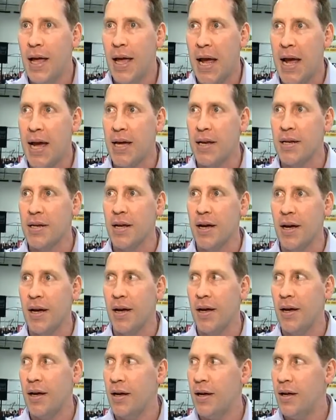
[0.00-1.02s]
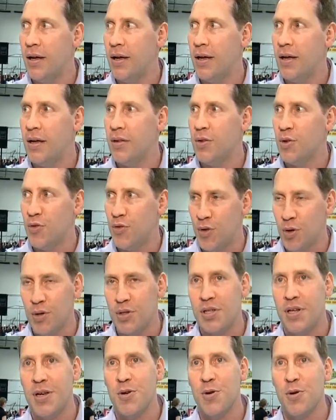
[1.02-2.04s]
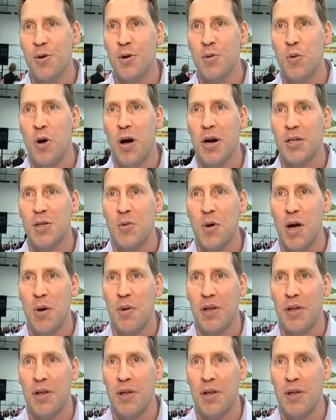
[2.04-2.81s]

and uh, the 13 year old walked away